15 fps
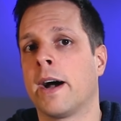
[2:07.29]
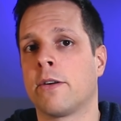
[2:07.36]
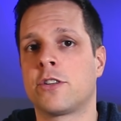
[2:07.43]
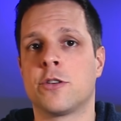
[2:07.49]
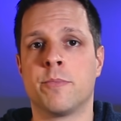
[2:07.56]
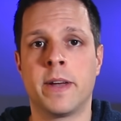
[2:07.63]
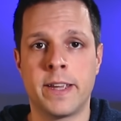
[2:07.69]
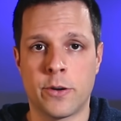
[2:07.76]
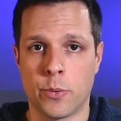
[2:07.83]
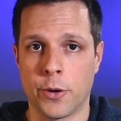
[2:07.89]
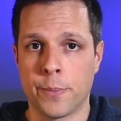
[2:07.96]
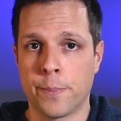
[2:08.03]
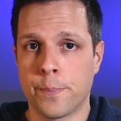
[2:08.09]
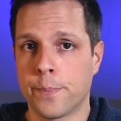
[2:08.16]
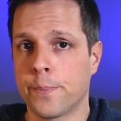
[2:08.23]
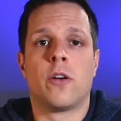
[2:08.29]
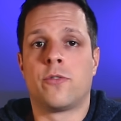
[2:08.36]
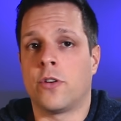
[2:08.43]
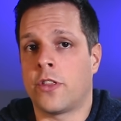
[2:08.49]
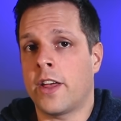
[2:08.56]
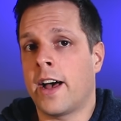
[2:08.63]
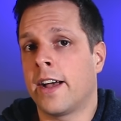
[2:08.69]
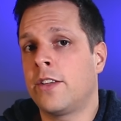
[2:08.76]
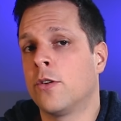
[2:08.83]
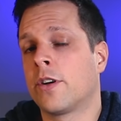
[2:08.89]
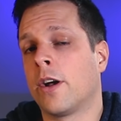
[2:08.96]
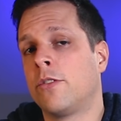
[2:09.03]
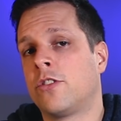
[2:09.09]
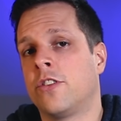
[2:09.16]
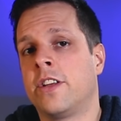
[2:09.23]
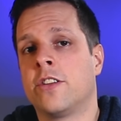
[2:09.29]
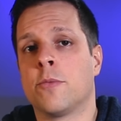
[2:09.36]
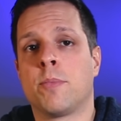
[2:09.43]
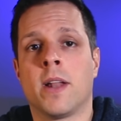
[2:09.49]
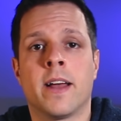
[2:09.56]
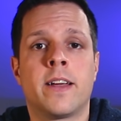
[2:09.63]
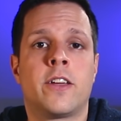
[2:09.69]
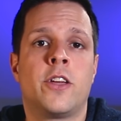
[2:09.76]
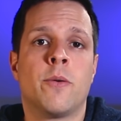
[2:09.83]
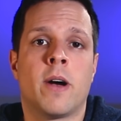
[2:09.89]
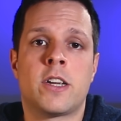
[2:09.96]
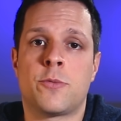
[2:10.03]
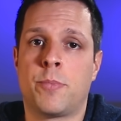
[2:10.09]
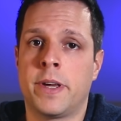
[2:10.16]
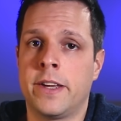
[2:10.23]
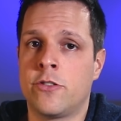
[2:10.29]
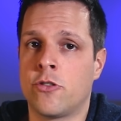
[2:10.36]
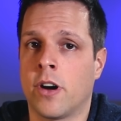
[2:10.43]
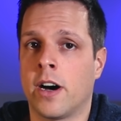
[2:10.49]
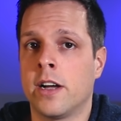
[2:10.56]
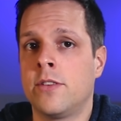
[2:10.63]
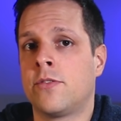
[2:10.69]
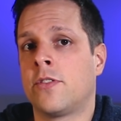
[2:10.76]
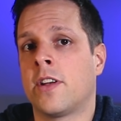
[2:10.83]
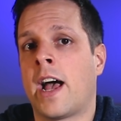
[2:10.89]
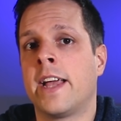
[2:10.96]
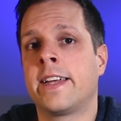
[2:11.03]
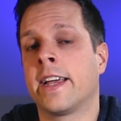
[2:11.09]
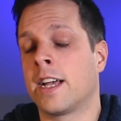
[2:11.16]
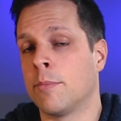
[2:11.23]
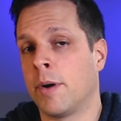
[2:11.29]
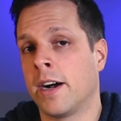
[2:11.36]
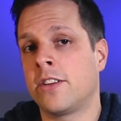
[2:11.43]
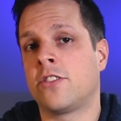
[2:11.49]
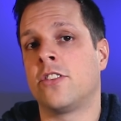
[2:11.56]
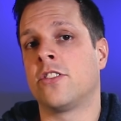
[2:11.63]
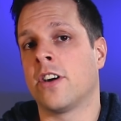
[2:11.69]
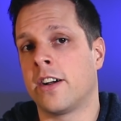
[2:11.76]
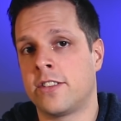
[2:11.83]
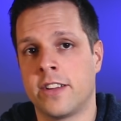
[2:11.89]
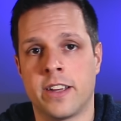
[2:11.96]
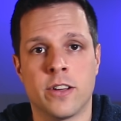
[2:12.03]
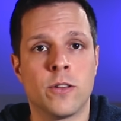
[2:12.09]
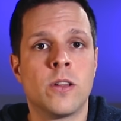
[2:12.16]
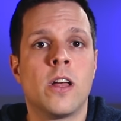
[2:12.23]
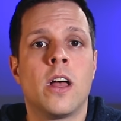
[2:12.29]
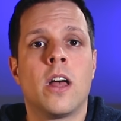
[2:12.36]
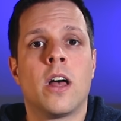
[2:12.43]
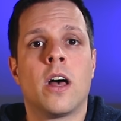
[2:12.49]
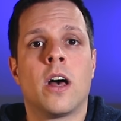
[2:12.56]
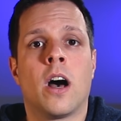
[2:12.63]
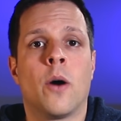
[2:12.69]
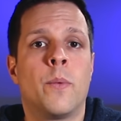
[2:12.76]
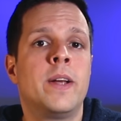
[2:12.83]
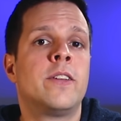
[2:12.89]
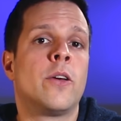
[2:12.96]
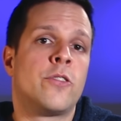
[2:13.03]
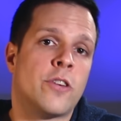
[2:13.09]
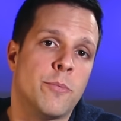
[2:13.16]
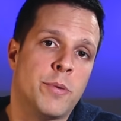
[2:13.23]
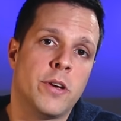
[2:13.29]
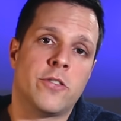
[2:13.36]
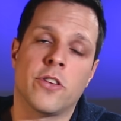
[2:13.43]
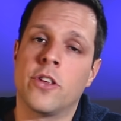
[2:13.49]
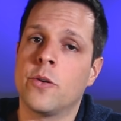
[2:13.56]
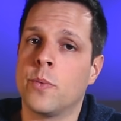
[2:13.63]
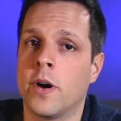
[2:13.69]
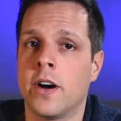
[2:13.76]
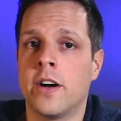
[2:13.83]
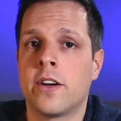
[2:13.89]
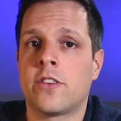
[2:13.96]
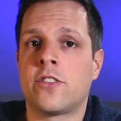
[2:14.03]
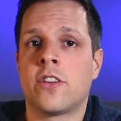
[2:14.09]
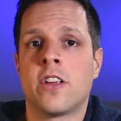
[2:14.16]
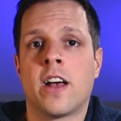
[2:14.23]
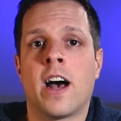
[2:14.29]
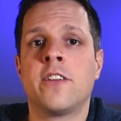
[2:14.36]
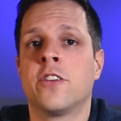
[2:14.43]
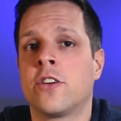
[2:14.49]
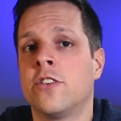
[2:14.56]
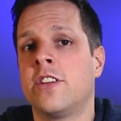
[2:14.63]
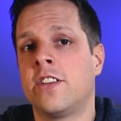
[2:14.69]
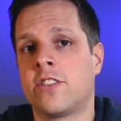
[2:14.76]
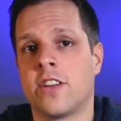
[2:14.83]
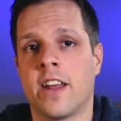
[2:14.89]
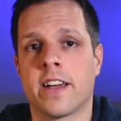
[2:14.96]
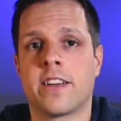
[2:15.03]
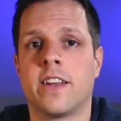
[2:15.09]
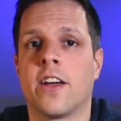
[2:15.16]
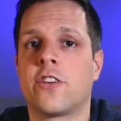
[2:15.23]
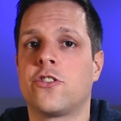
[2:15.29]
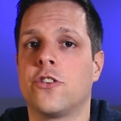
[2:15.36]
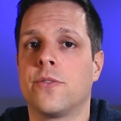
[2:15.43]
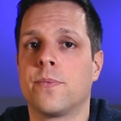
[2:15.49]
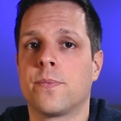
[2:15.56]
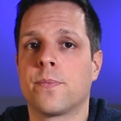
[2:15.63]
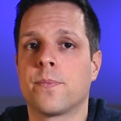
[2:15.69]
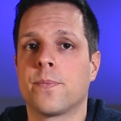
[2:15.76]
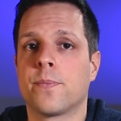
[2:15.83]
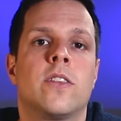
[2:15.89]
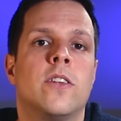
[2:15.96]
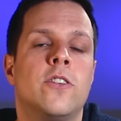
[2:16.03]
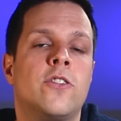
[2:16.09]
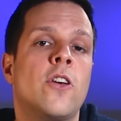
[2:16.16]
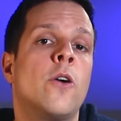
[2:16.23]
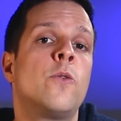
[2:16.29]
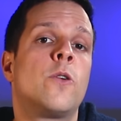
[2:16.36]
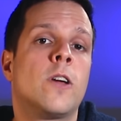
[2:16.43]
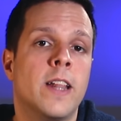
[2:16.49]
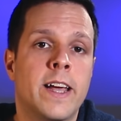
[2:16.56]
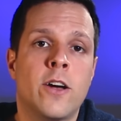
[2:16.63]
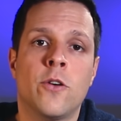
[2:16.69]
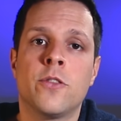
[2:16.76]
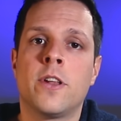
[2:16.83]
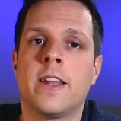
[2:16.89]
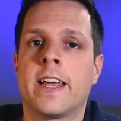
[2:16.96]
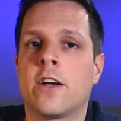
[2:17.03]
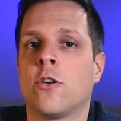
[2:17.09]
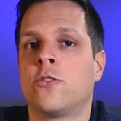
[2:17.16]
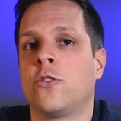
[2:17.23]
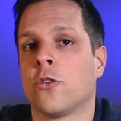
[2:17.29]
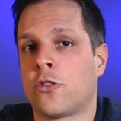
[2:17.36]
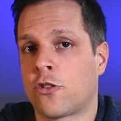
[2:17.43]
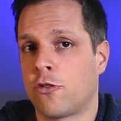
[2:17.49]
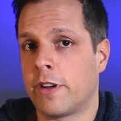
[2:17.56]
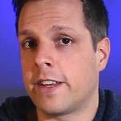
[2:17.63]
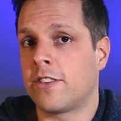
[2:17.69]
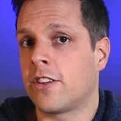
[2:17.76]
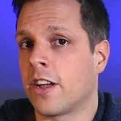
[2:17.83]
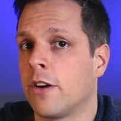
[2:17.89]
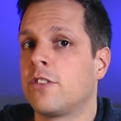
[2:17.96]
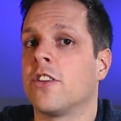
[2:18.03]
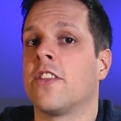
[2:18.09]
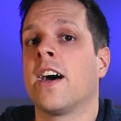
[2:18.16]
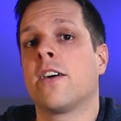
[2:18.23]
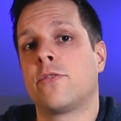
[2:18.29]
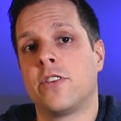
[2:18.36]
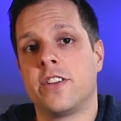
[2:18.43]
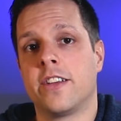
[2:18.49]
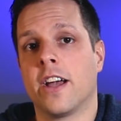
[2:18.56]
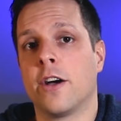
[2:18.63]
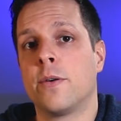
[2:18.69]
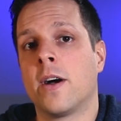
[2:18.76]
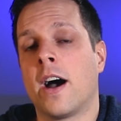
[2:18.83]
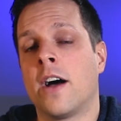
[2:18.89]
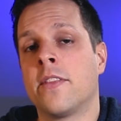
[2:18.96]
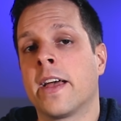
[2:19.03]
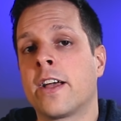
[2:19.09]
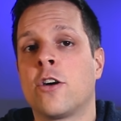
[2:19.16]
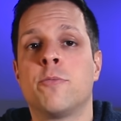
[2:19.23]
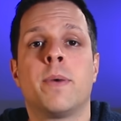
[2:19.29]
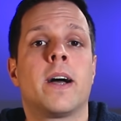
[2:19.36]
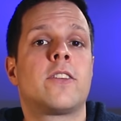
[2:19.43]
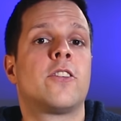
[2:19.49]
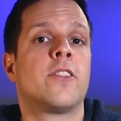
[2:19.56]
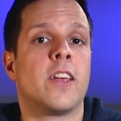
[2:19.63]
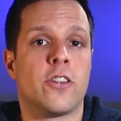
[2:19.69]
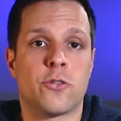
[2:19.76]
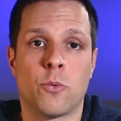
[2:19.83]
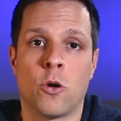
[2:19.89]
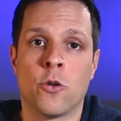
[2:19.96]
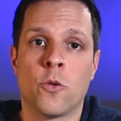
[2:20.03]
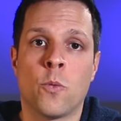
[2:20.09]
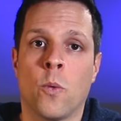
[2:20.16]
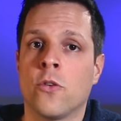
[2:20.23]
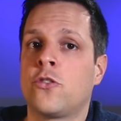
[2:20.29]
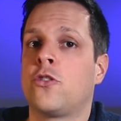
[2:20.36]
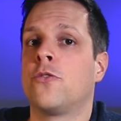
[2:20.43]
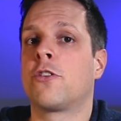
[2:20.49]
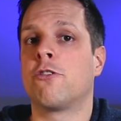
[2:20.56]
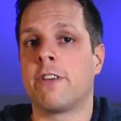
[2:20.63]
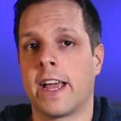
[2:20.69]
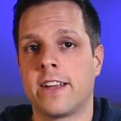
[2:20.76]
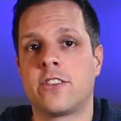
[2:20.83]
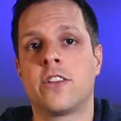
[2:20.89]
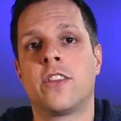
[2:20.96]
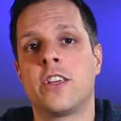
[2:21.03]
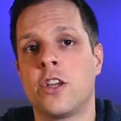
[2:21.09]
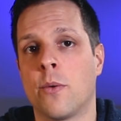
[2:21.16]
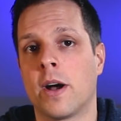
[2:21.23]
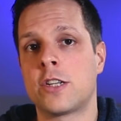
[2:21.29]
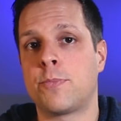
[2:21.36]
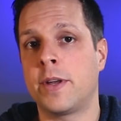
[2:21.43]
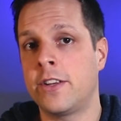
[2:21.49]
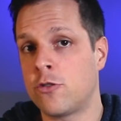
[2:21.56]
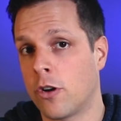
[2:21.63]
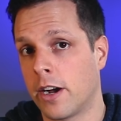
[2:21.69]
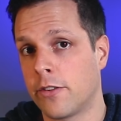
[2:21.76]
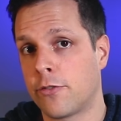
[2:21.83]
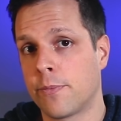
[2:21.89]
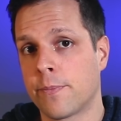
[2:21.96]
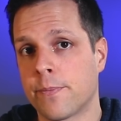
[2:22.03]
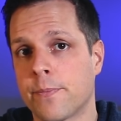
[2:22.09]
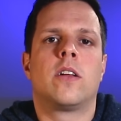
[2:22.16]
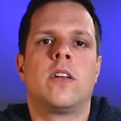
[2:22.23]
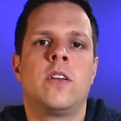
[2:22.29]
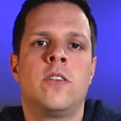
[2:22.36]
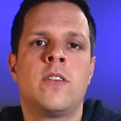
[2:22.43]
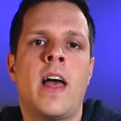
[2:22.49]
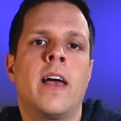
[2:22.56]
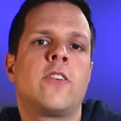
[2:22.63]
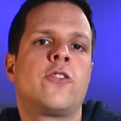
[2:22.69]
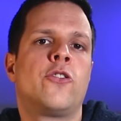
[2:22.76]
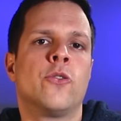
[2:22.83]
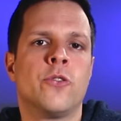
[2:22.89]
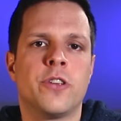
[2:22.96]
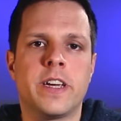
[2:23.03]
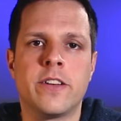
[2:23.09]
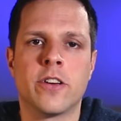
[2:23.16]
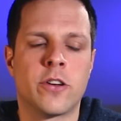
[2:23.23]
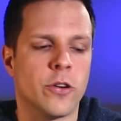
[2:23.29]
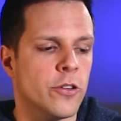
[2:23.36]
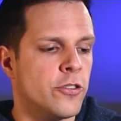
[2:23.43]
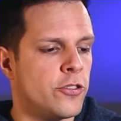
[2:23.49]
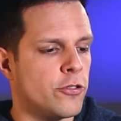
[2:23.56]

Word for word: how to make one. For that, you're going to need a blank USB drive, 8GB is ideal, a Windows computer that works, and a good internet connection. So click on the link on your screen to go to that video, and then come back to this one once you've created the USB drive. Next, you'll need a good